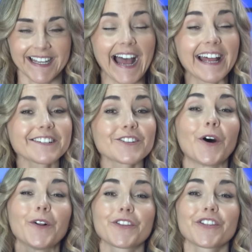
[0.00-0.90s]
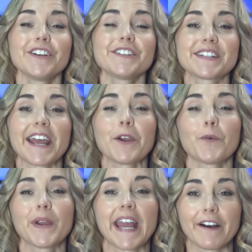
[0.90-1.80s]
And on Thursday,
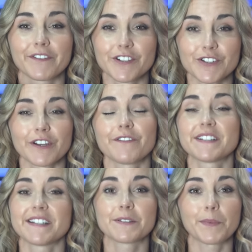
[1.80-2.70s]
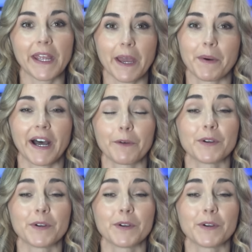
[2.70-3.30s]
we have the services PMI,